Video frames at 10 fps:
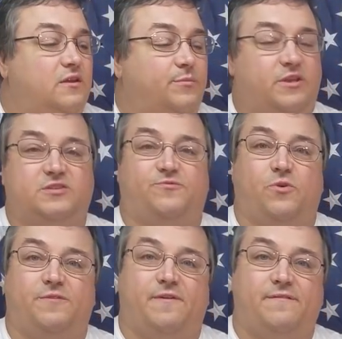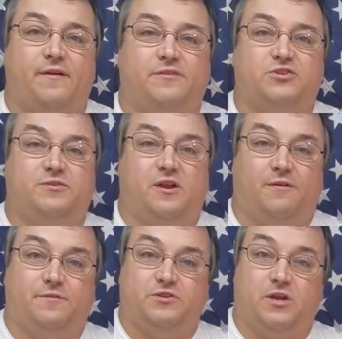But this is 45
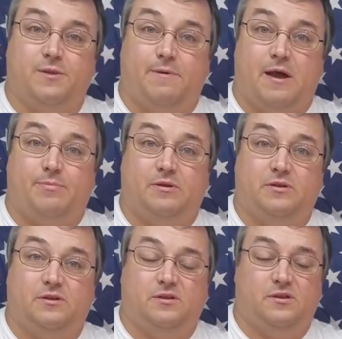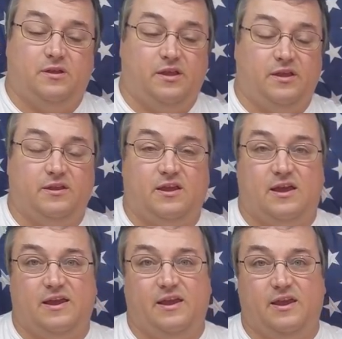Alpha Charlie Papa, and
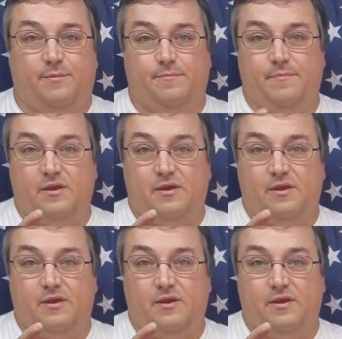I am